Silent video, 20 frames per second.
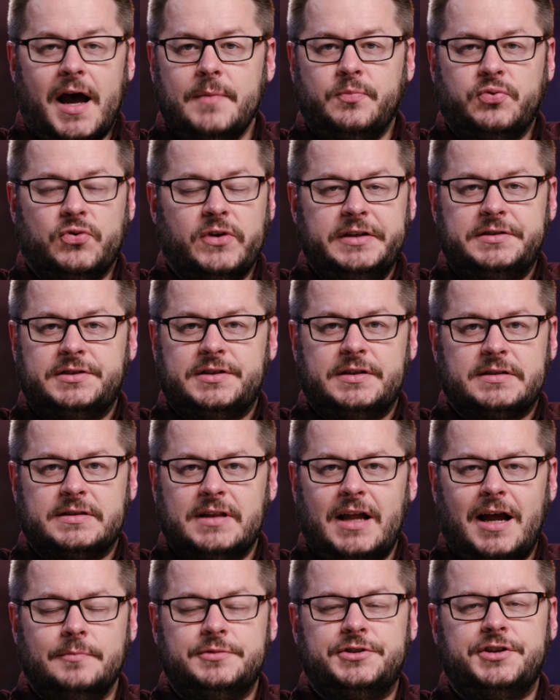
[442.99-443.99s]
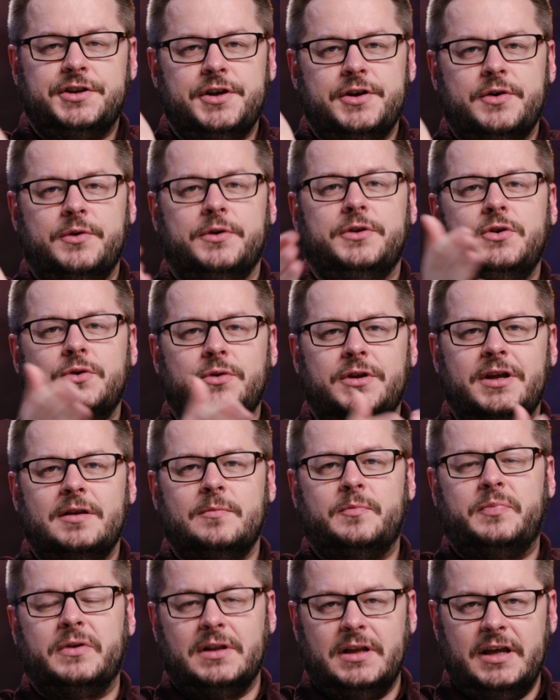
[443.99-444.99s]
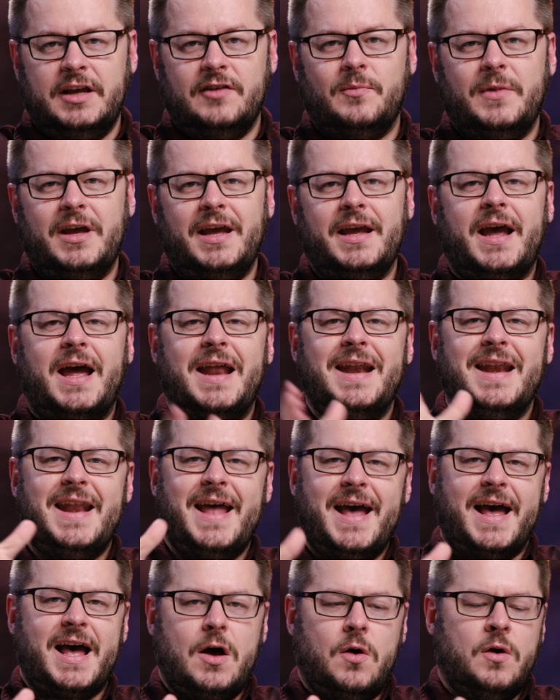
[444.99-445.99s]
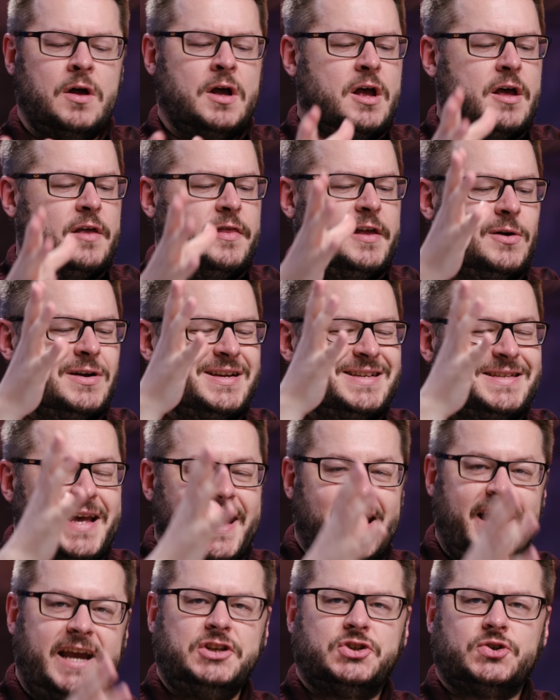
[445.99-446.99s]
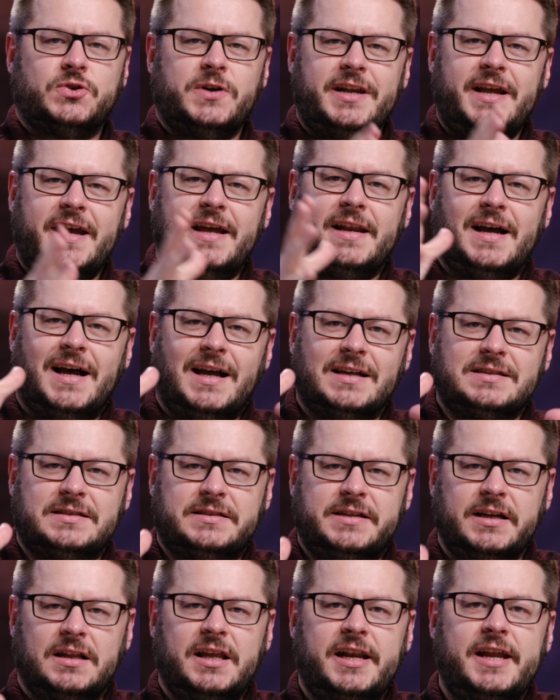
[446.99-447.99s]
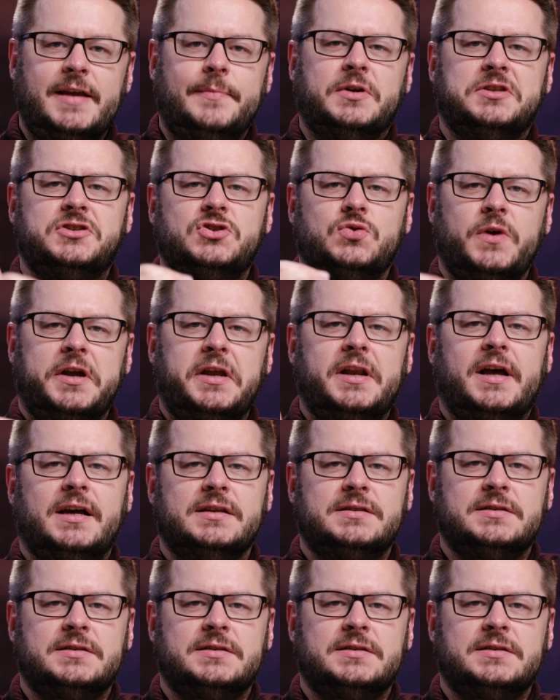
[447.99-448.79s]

I preached Islam to you, you didn't believe me, and now there is hatred and hostility between